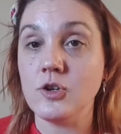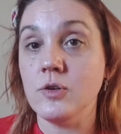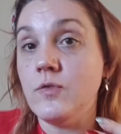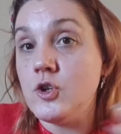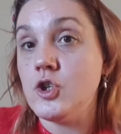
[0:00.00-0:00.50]

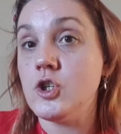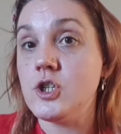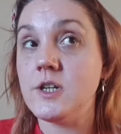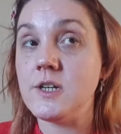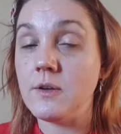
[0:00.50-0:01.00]
You've
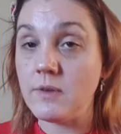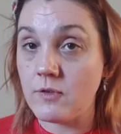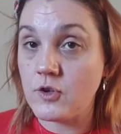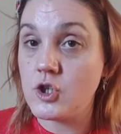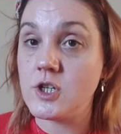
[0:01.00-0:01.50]
adjusted
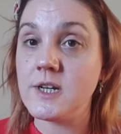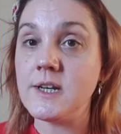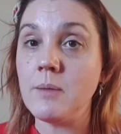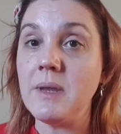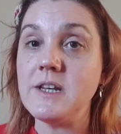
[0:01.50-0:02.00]
into
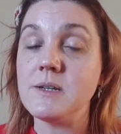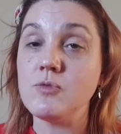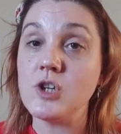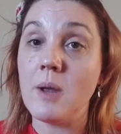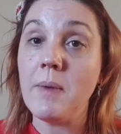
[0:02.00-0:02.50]
your
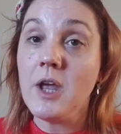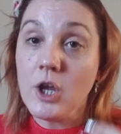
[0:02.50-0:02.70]
mediumship,